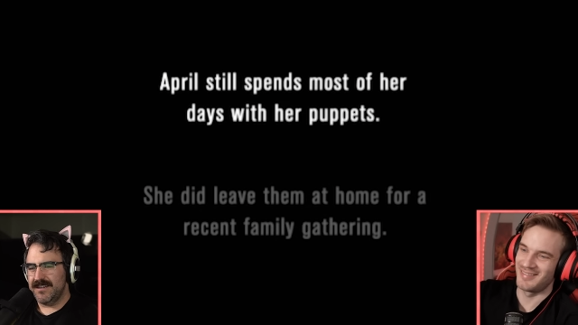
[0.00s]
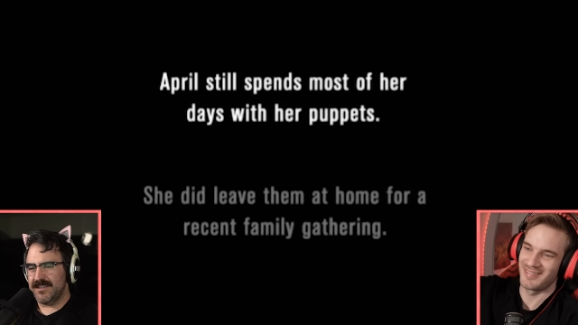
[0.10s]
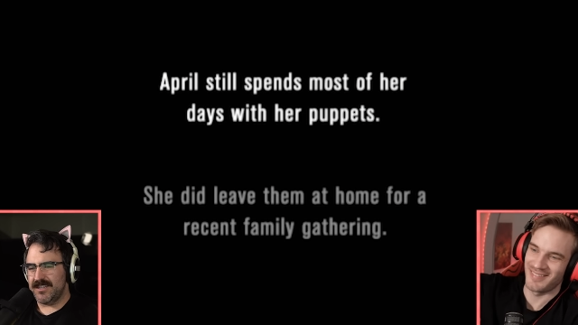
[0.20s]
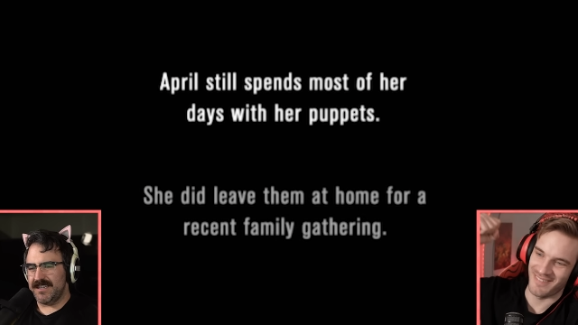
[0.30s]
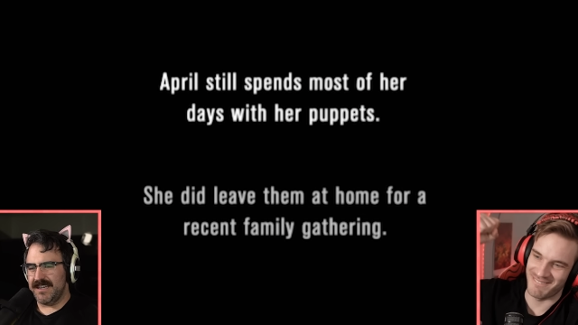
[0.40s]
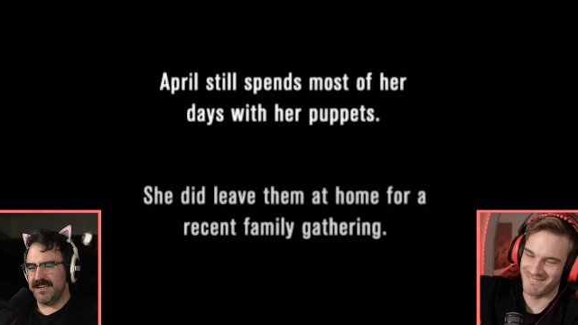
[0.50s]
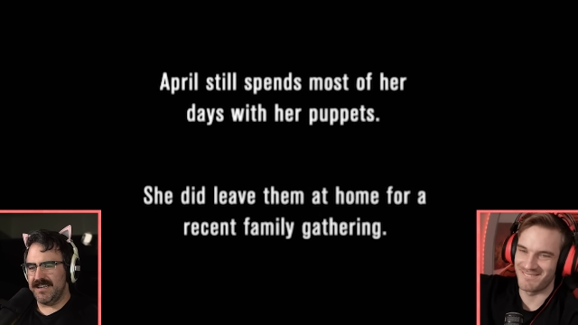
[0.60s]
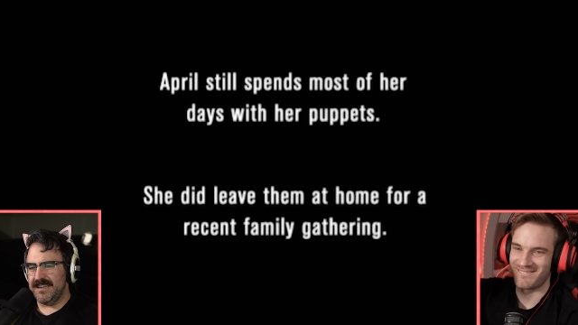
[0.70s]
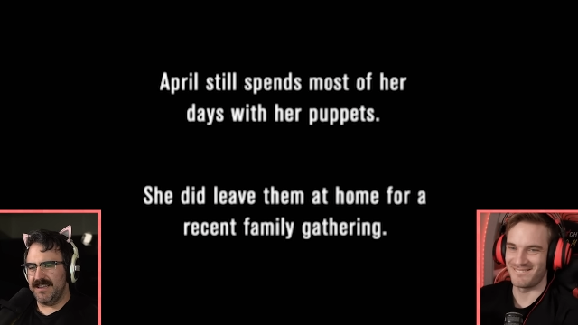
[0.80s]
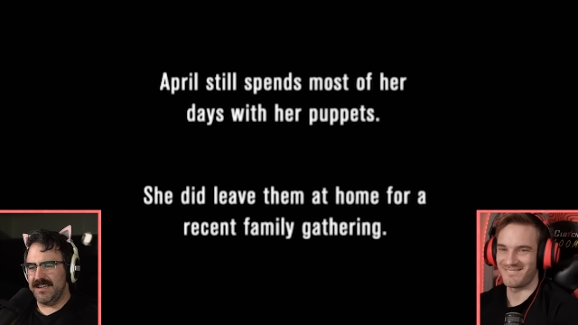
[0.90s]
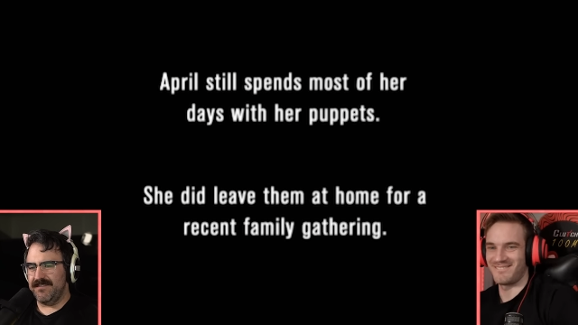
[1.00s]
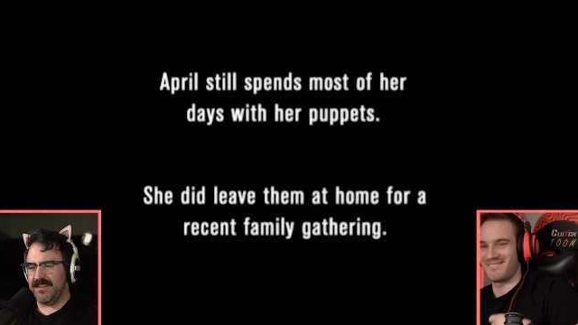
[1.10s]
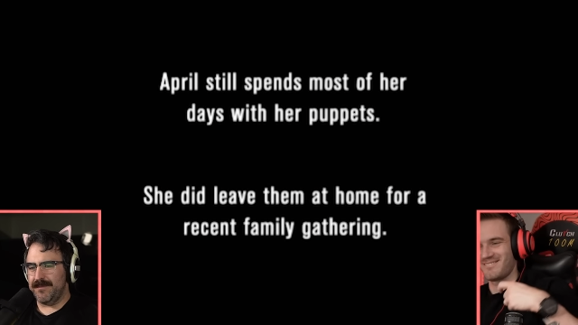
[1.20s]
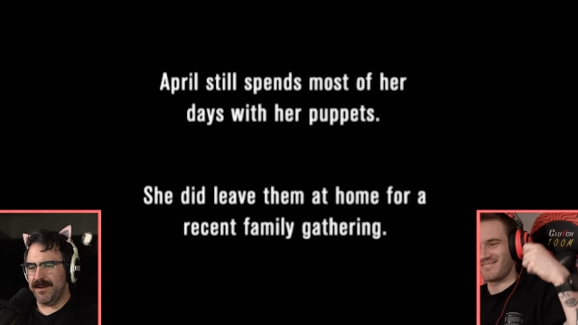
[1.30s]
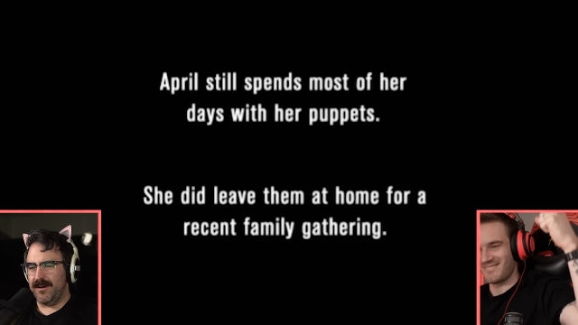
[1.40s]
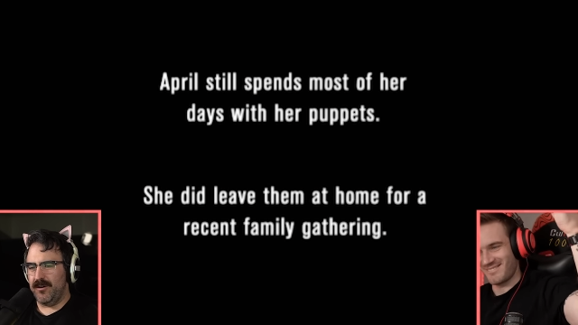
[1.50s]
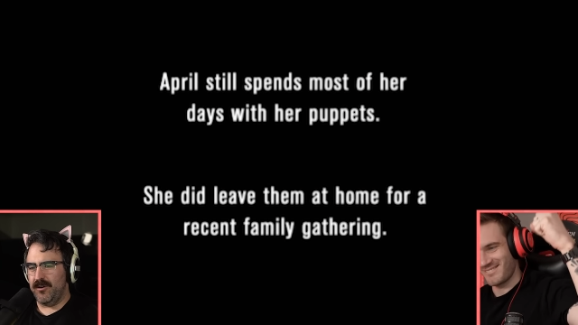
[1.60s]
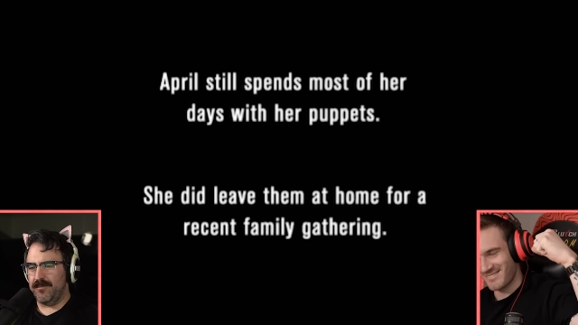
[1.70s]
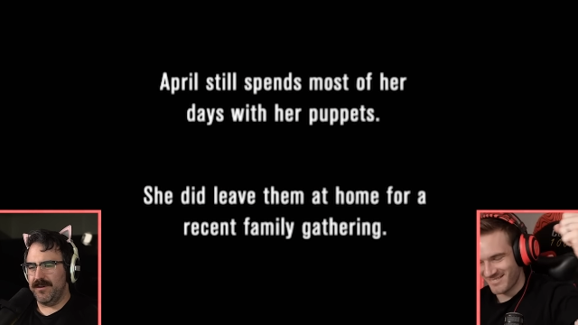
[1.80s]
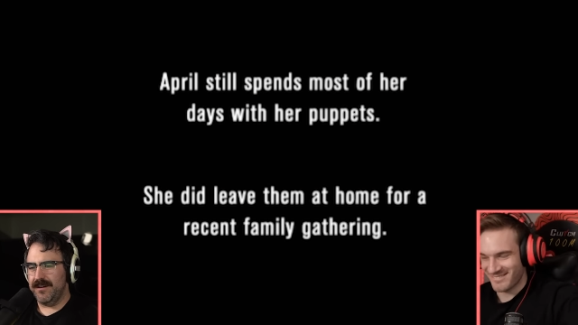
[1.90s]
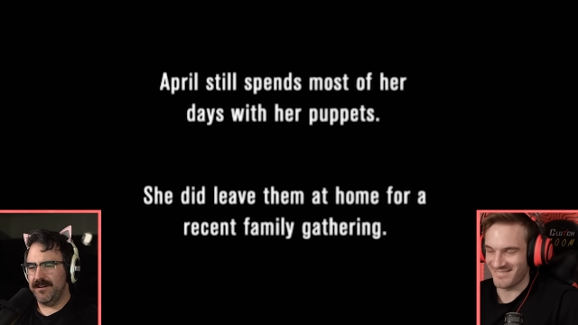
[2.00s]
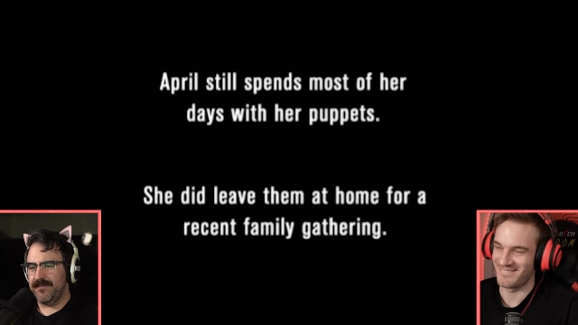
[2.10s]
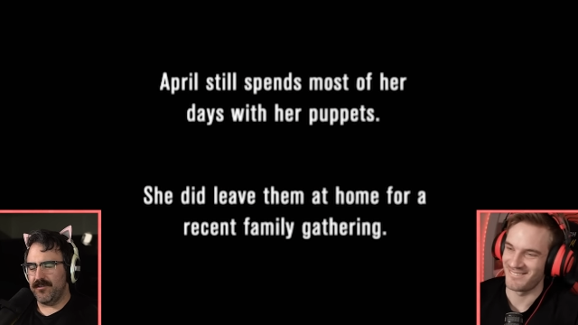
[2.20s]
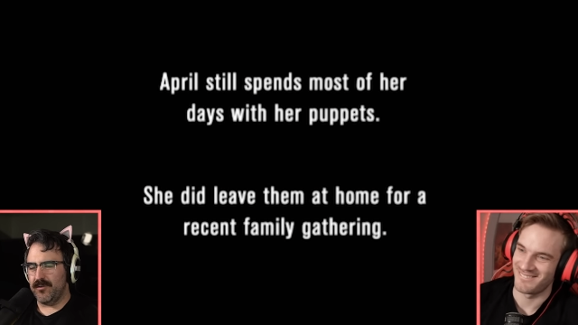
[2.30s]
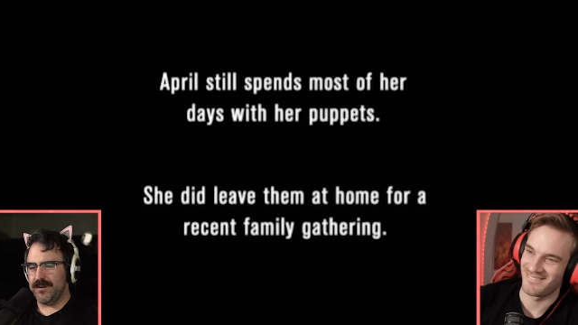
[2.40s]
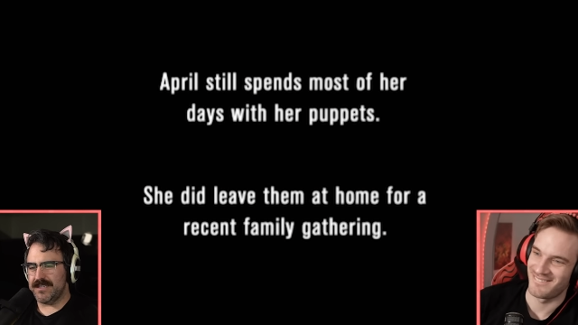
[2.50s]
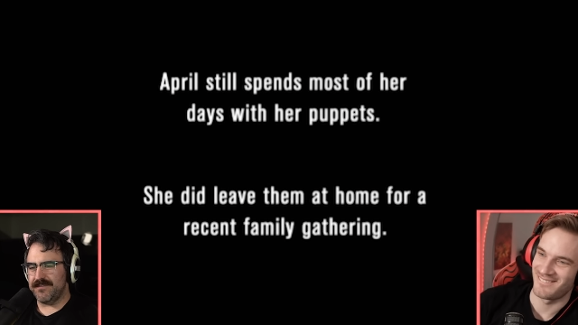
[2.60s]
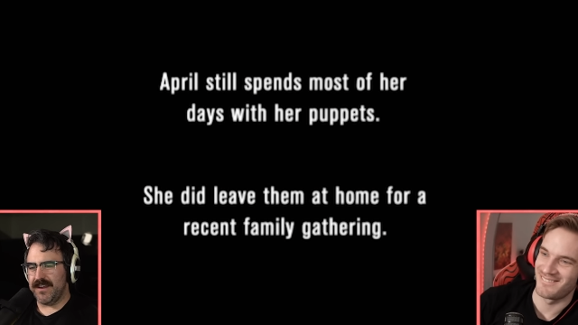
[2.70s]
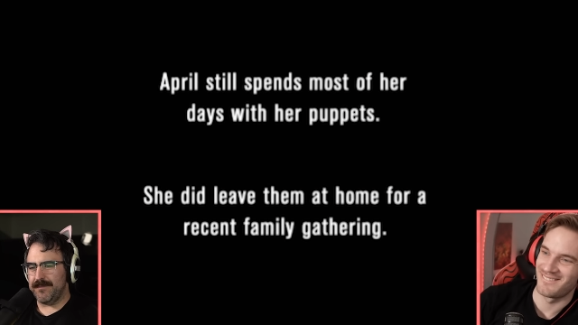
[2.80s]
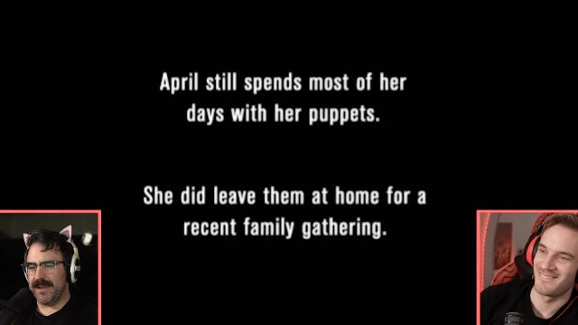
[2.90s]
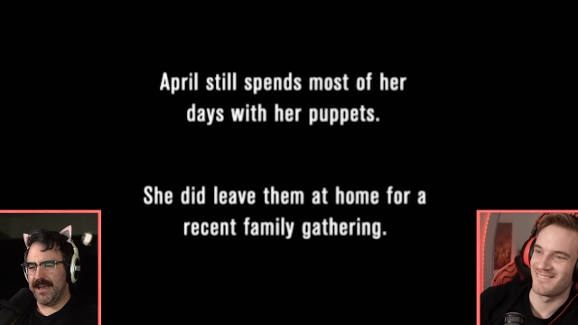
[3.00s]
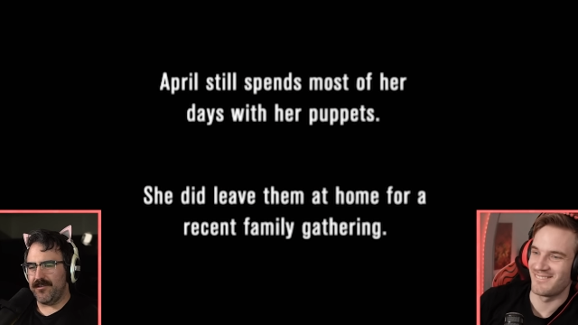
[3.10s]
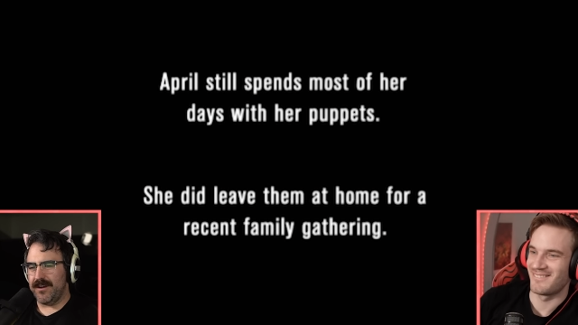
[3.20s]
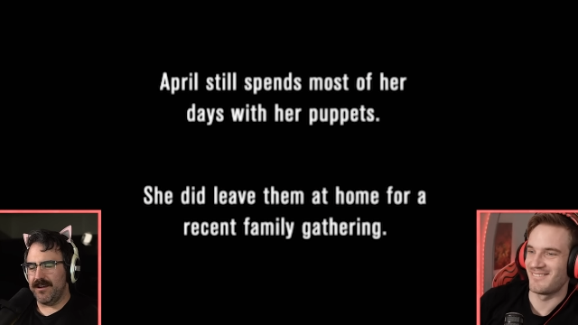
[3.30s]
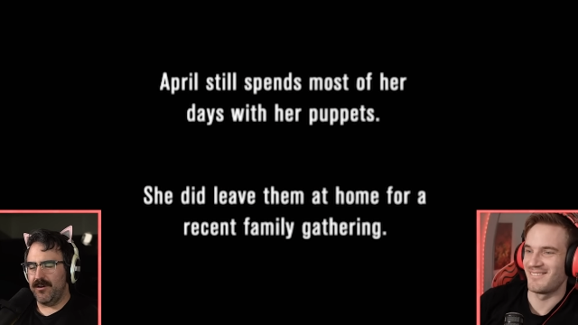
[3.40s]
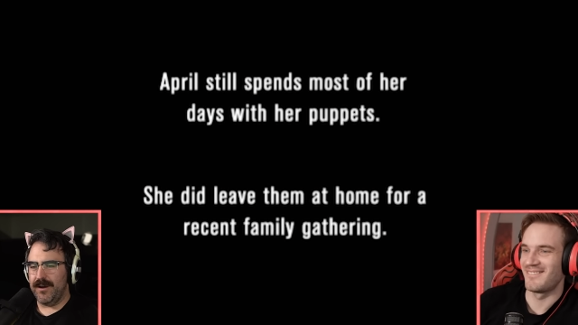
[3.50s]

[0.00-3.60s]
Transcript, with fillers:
Speaker 1: She did leave them at home for a recent family gathering. Oh,